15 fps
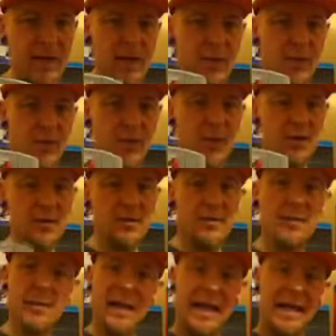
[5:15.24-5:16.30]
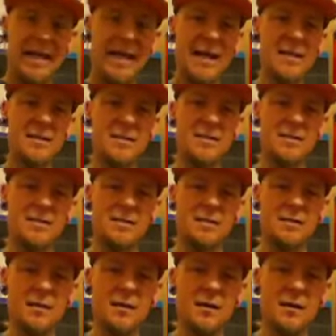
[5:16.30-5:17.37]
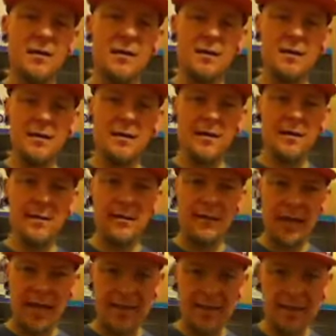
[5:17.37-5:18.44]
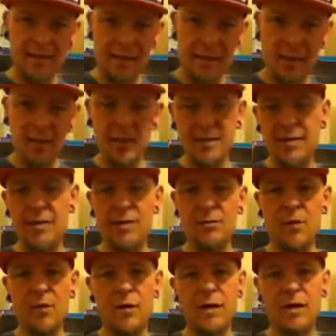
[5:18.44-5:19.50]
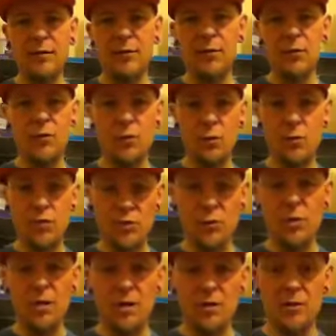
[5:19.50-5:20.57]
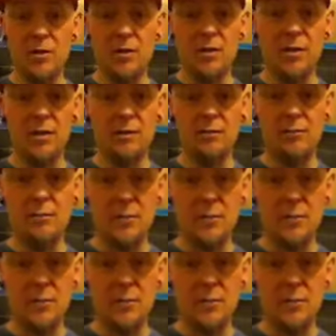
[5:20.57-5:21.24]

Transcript: has to be boxed. NES, that's the only system I'll collect for, which will be loose cart,